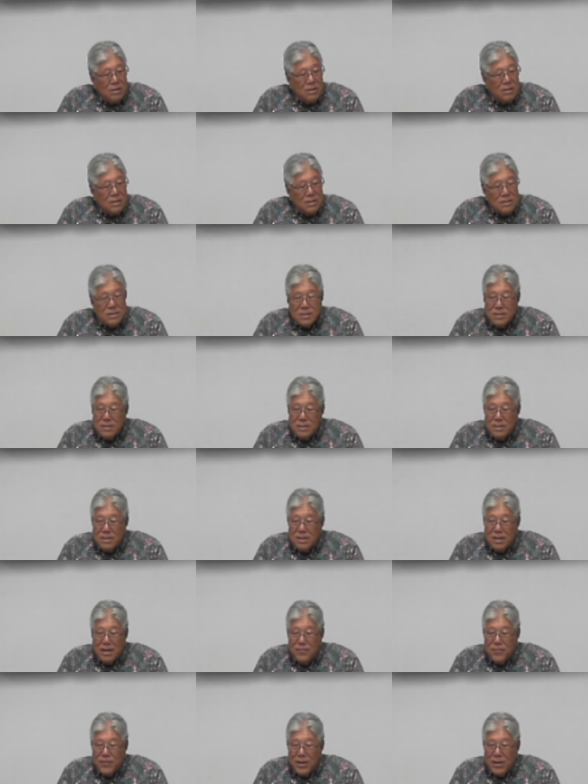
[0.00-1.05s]
this is
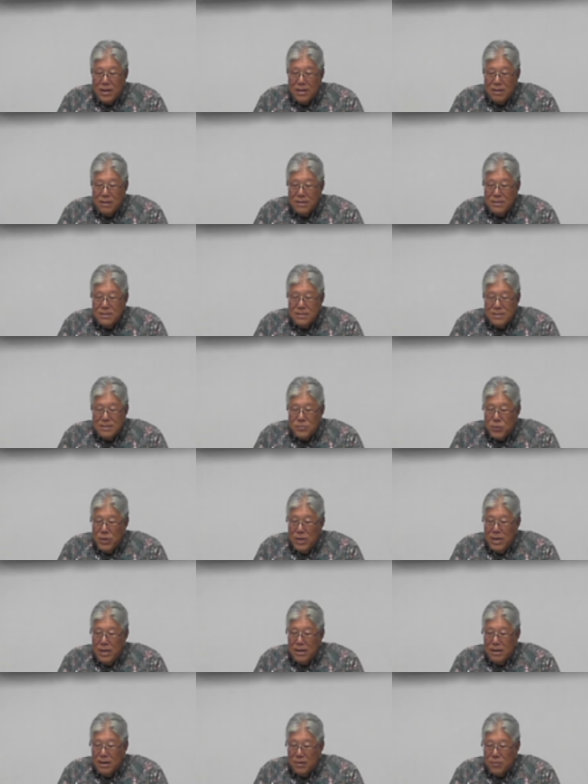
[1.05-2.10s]
life like this is
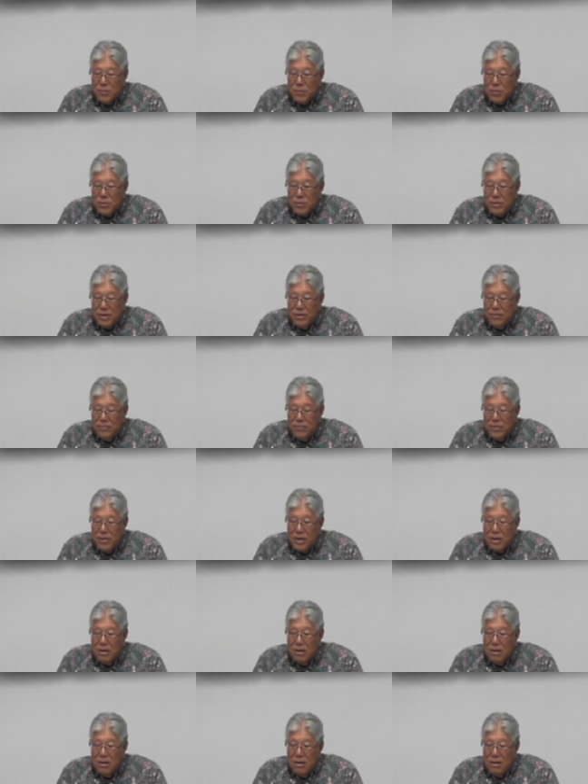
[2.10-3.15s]
really not worth living.
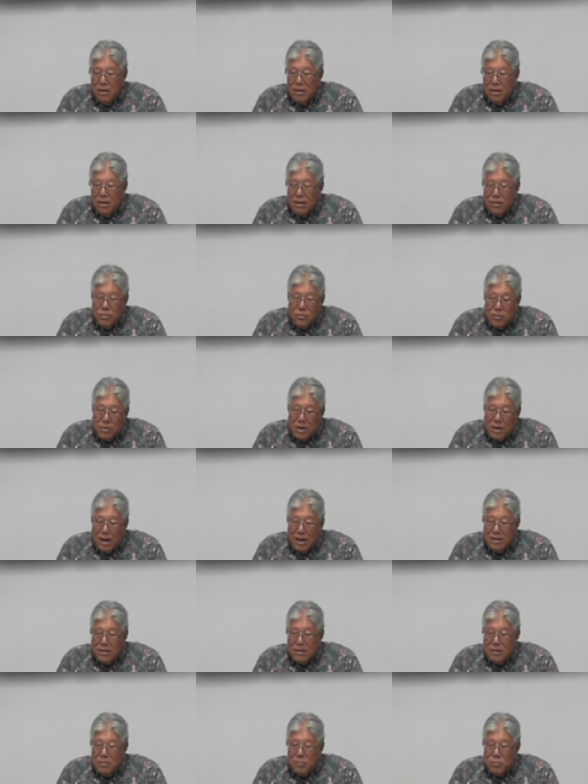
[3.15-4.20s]
And you know,
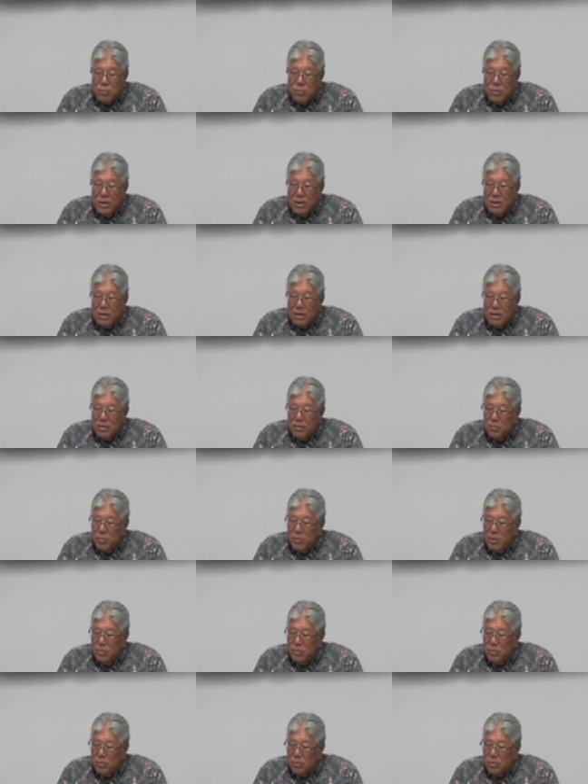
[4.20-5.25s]
God can bring other
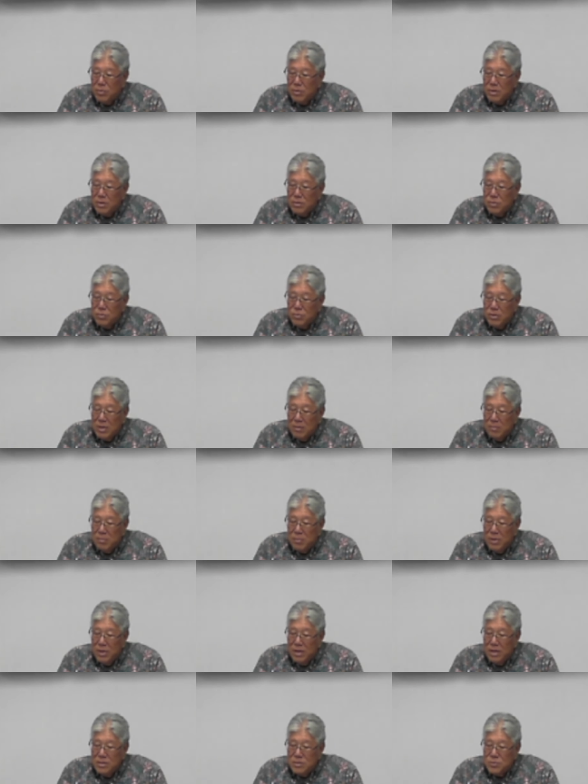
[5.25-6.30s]
people uh, to that
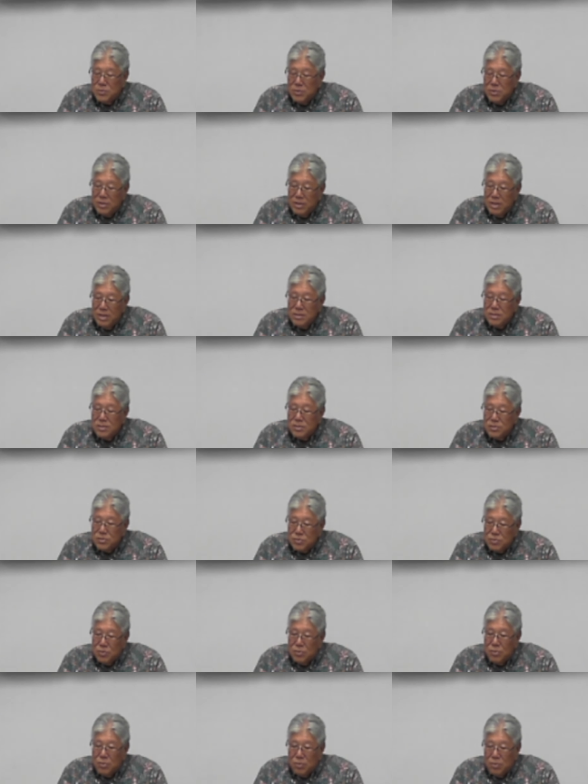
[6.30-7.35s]
place where things are
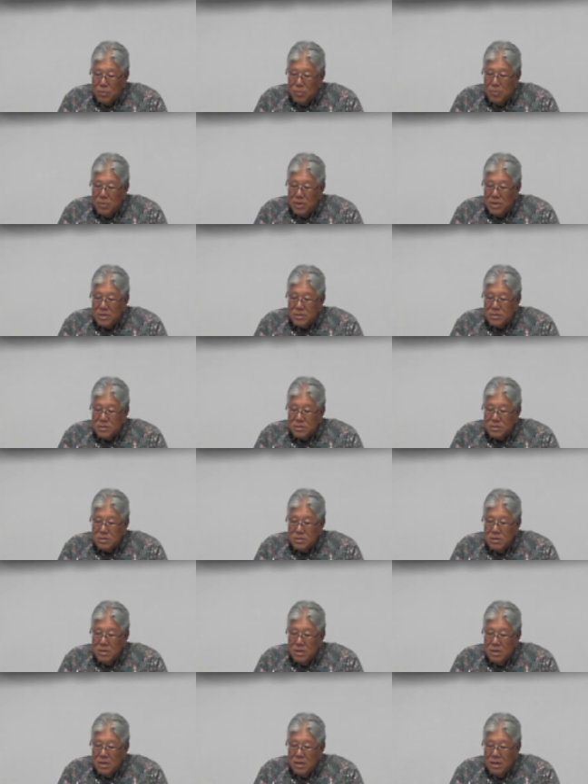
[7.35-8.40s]
so hopeless,
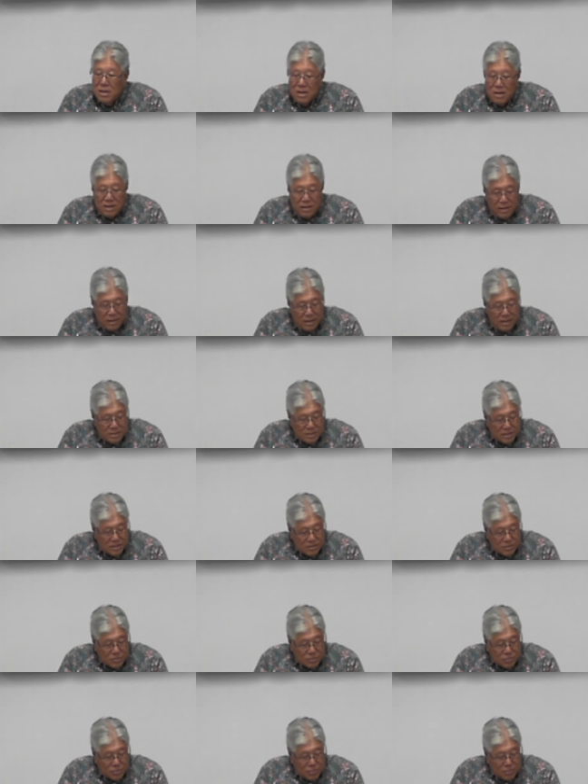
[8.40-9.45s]
things are
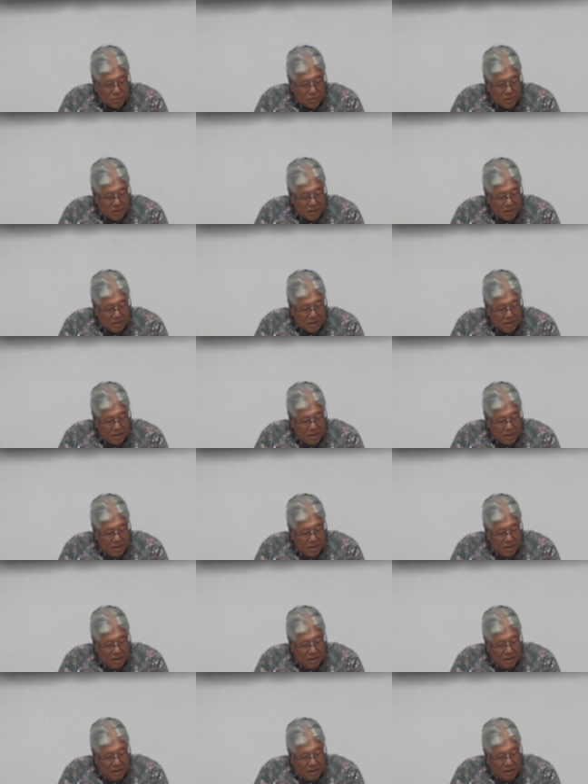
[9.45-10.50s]
so
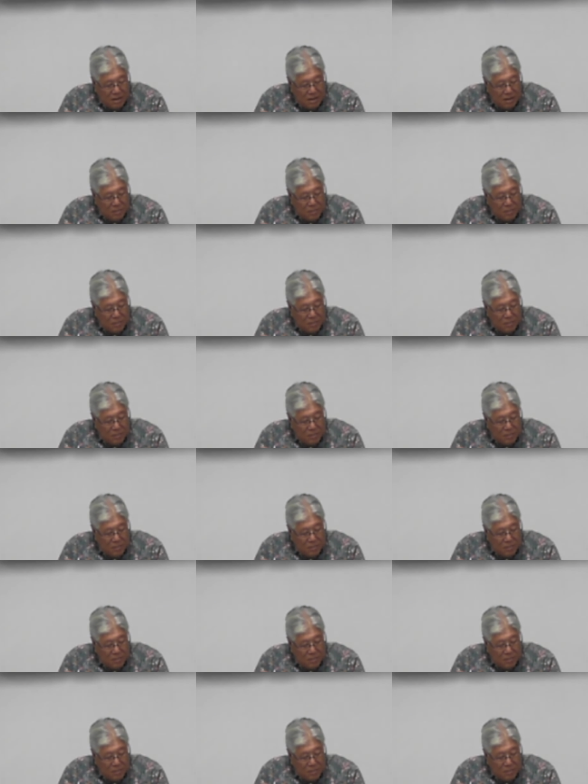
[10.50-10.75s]
uh, uh,